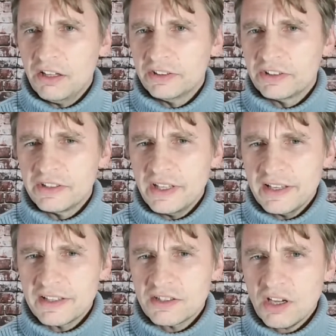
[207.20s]

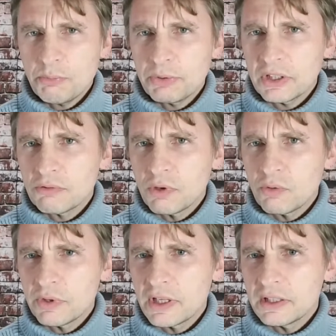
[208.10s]
today's topic, what
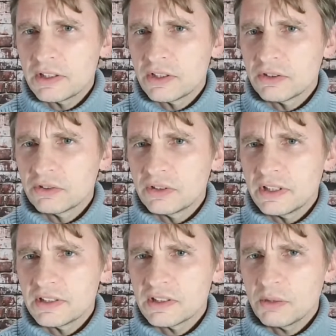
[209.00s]
do we got here on
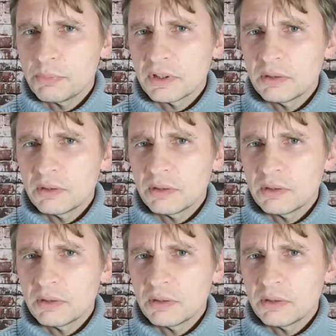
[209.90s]
today's topic?